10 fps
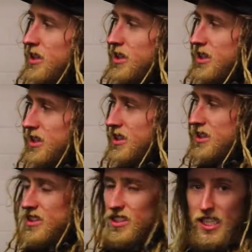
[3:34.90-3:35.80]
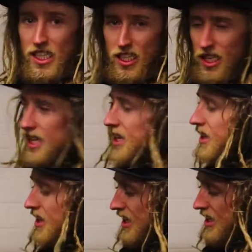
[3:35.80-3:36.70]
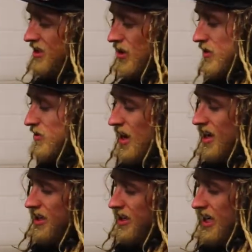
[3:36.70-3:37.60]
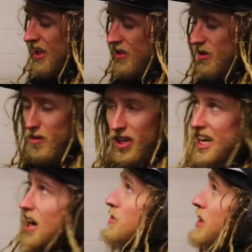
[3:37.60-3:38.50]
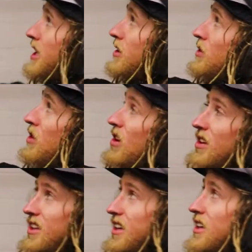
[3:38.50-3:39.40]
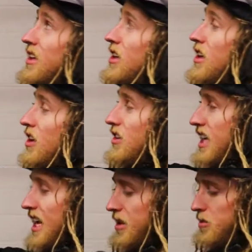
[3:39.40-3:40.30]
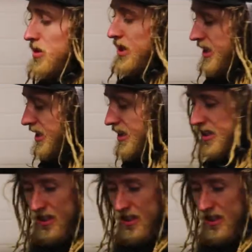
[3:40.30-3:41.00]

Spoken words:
that the stitch here is not right underneath my carabiner or on the anchor point here.